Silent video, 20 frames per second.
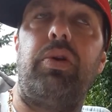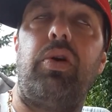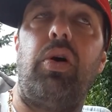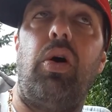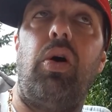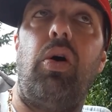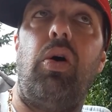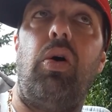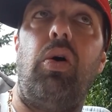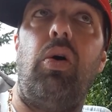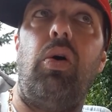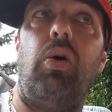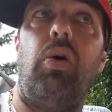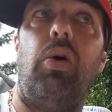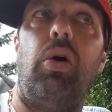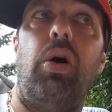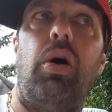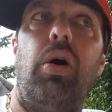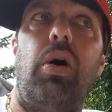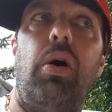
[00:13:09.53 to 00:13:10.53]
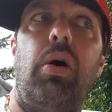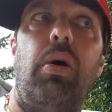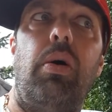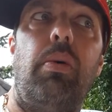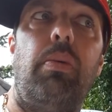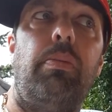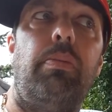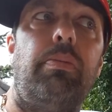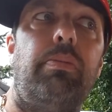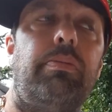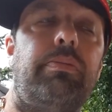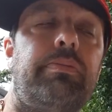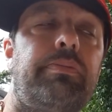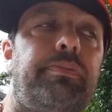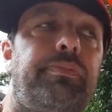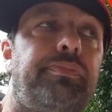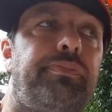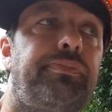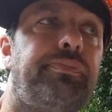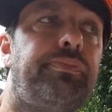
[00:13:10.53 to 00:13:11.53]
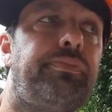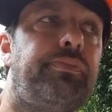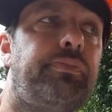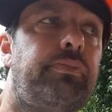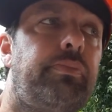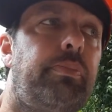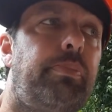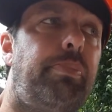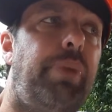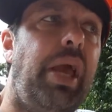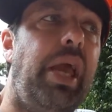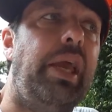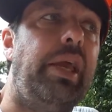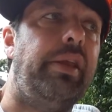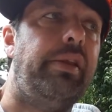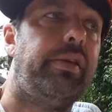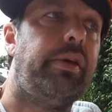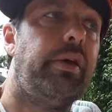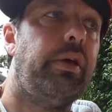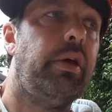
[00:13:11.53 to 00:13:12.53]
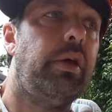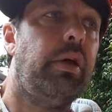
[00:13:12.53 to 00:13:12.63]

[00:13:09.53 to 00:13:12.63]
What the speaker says: call paint.